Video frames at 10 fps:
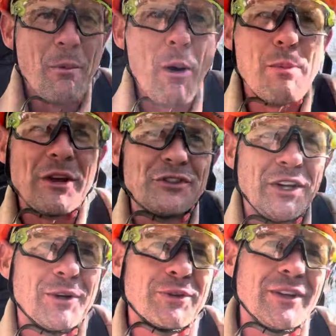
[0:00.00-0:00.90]
world best
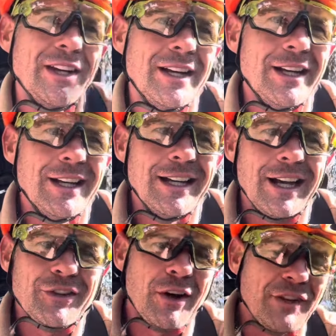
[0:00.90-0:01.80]
deals.
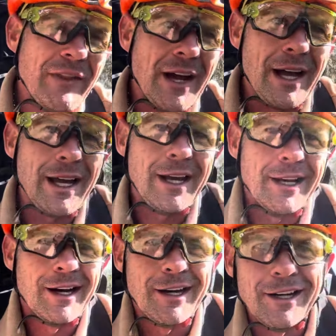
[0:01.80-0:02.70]
And so I've done that, and
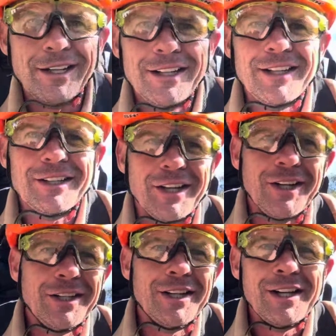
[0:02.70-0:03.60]
uh, you
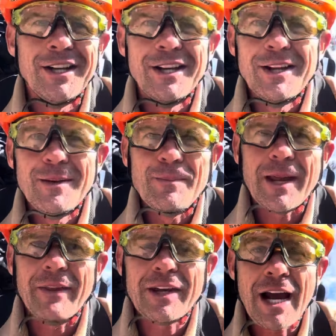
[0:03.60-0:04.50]
know,
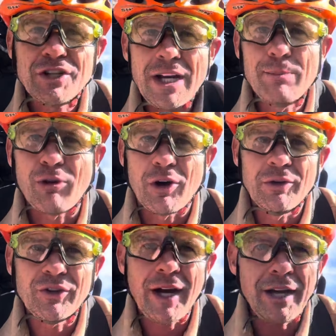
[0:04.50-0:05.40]
and the cashier bro
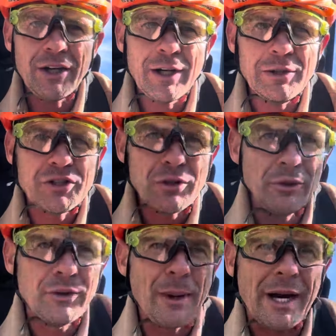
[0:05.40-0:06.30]
is like, "Hey, you gonna get all these
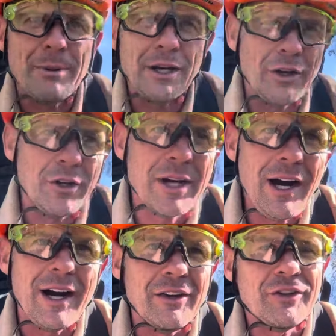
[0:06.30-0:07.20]
shoes back, man? You got no
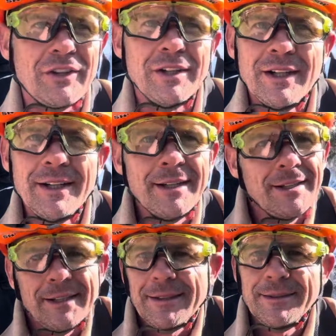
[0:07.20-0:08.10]
car." I said,
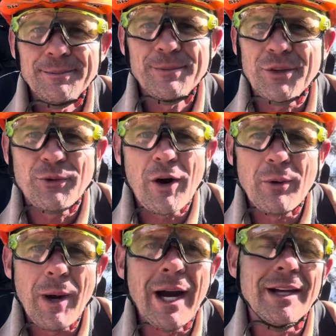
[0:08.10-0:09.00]
just find a
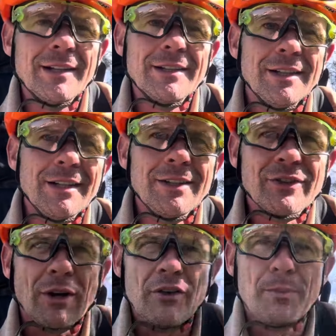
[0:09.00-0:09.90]
way, you know?
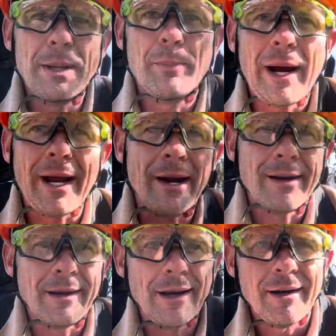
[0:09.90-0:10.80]
So I've got this big bag
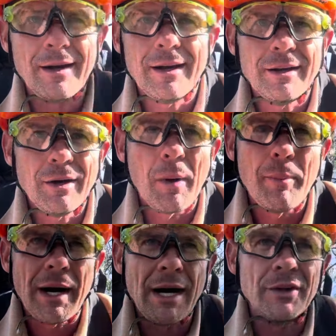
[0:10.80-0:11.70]
and uh, on my
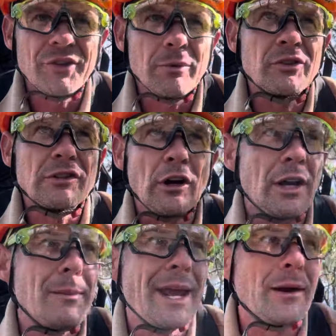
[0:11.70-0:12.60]
bars and I'll just
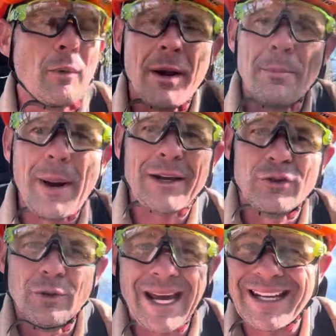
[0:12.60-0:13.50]
slowly meander way back
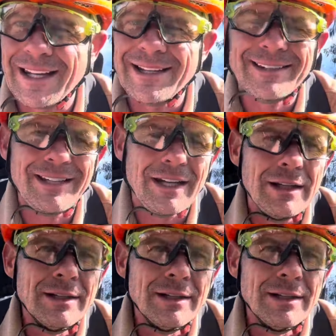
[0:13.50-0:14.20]
to Adelaide City